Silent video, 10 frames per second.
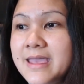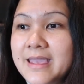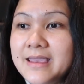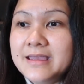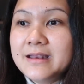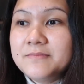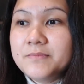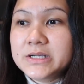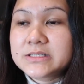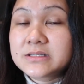and
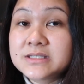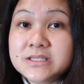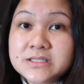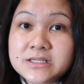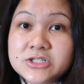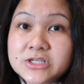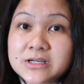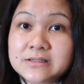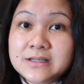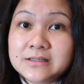mas consistent
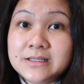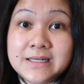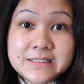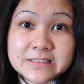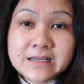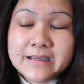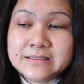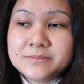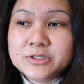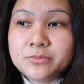siyang naglilist ng
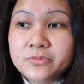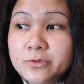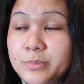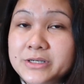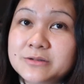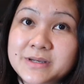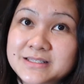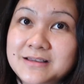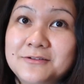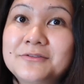items compared to
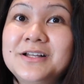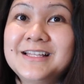myself.